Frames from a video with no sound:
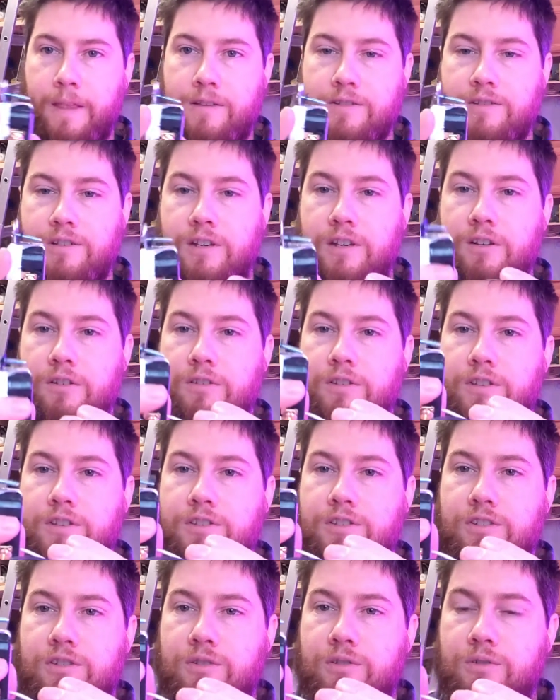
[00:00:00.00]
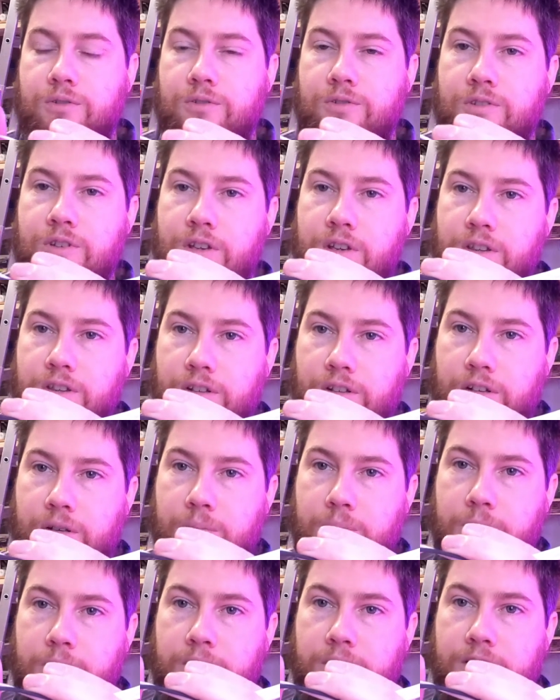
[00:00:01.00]
Secure these screws. They're going to
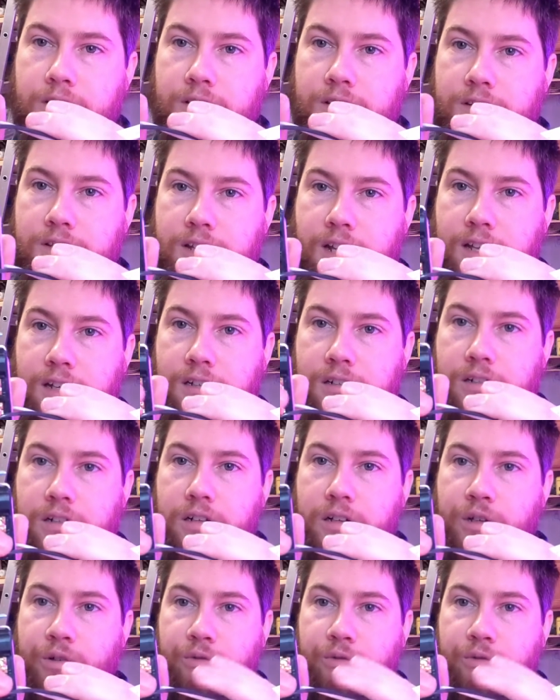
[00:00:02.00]
be standard